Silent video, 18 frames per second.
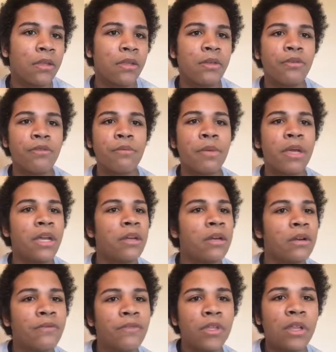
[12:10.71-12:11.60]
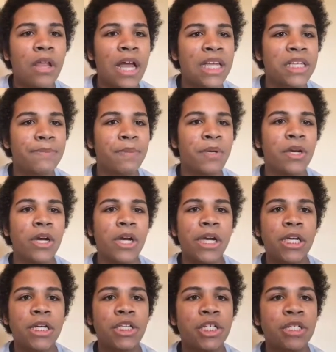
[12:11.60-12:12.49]
the remainder of the class
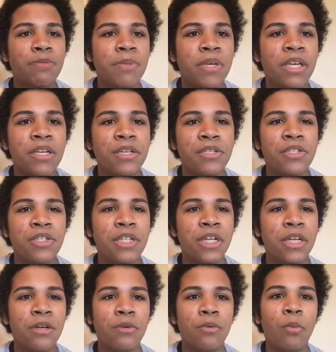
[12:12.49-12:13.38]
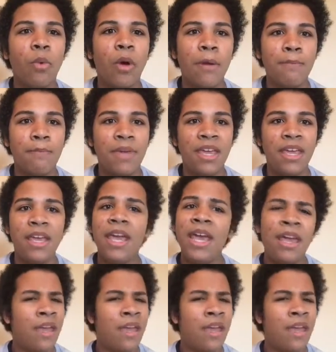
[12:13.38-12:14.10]
period, just because she didn't want me